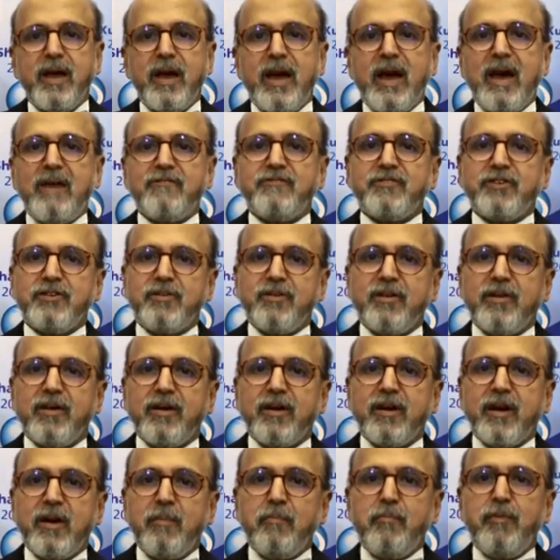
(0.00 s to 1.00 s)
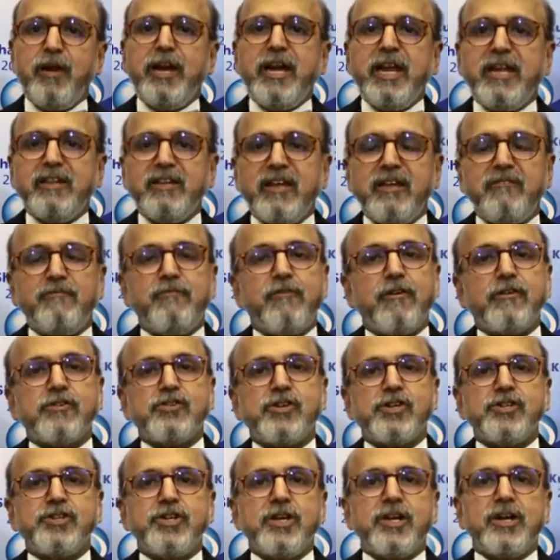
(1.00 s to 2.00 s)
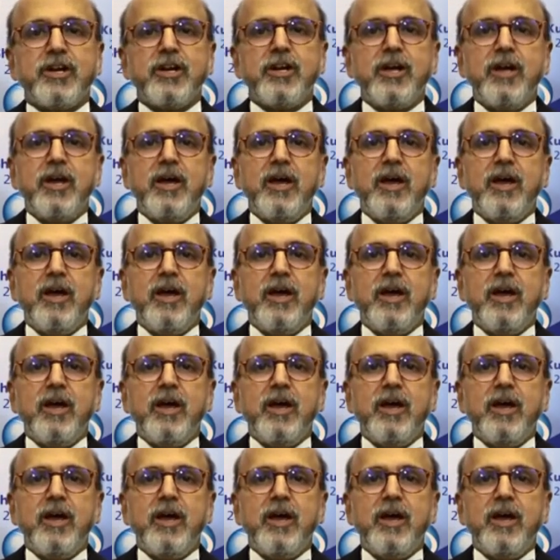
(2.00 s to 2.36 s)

After completing the infrastructure,